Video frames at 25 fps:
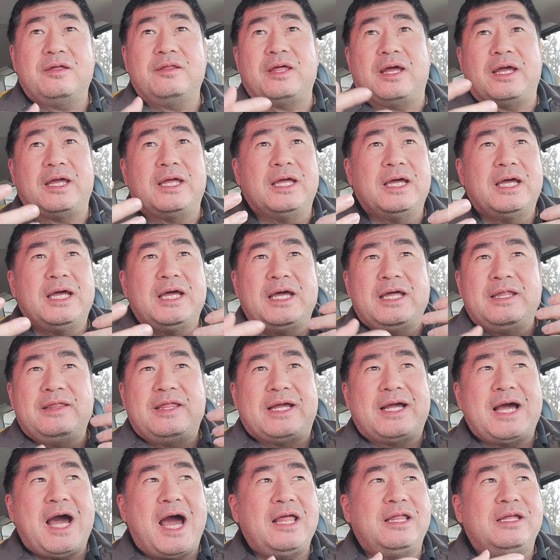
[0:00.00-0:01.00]
they
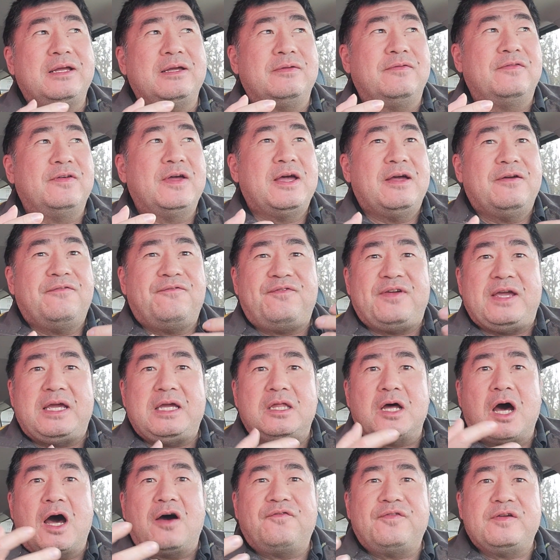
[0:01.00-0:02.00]
kind of
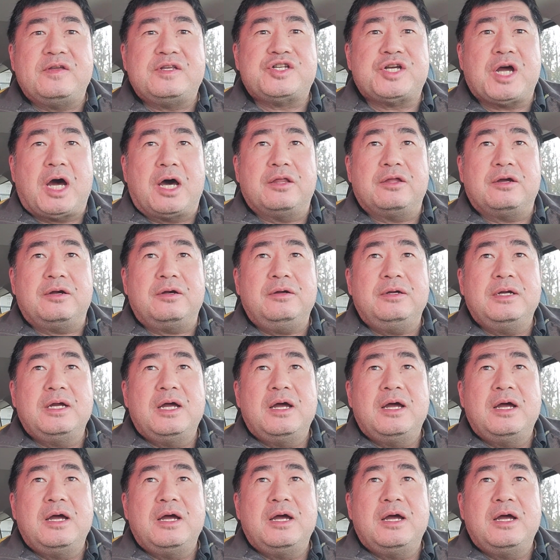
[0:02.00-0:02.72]
feed off each other,